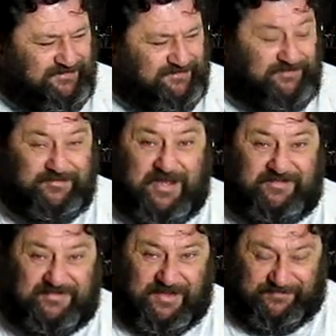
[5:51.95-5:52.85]

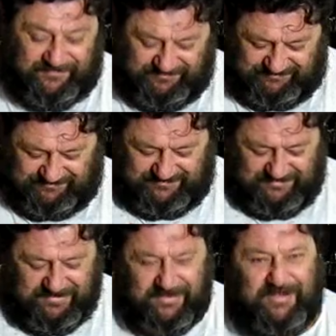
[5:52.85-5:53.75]
own stuff
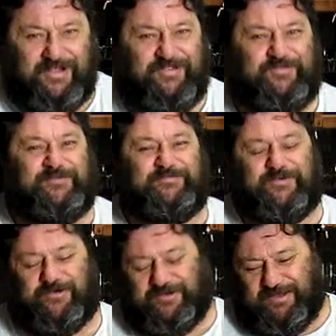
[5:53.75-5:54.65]
a little bit
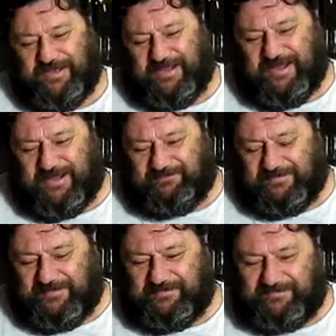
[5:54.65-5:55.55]
more.
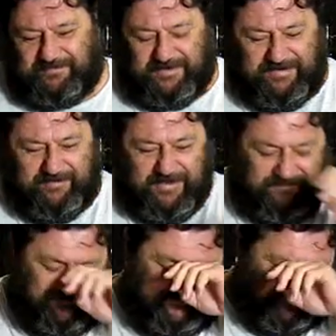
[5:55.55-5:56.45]
But anyway,
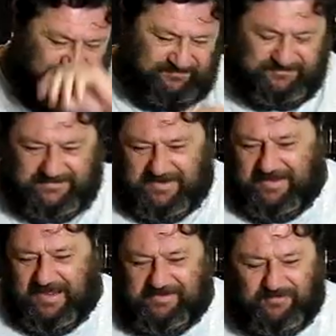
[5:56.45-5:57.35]

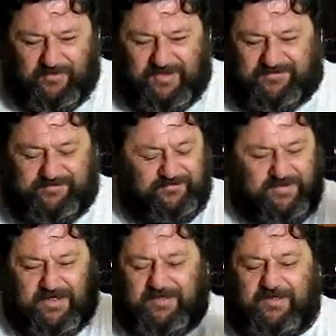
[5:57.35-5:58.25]
as always,
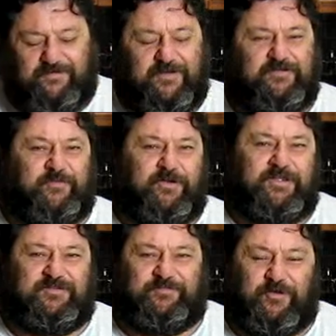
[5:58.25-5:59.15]
you know,
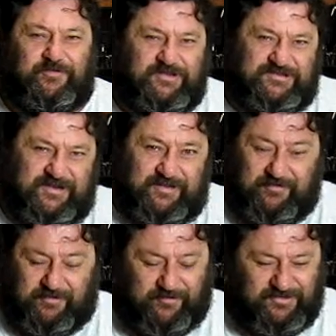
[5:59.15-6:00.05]
everybody supporting the channel,
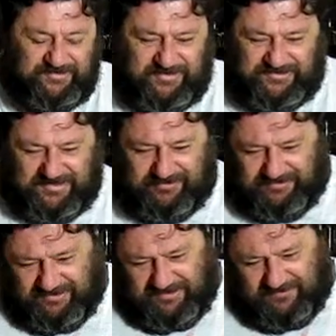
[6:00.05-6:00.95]
everybody watching the
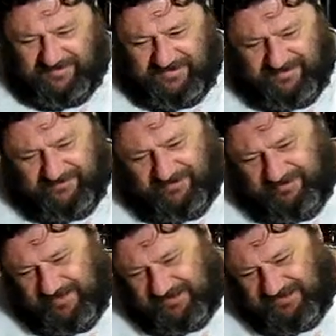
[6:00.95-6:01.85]
channel, thank you
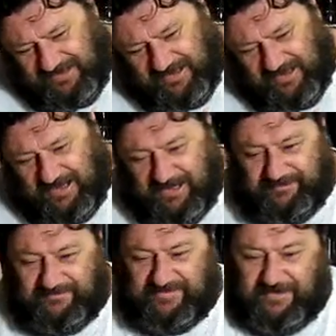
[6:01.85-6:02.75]
very much.
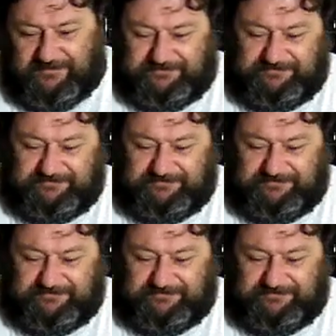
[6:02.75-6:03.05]
So,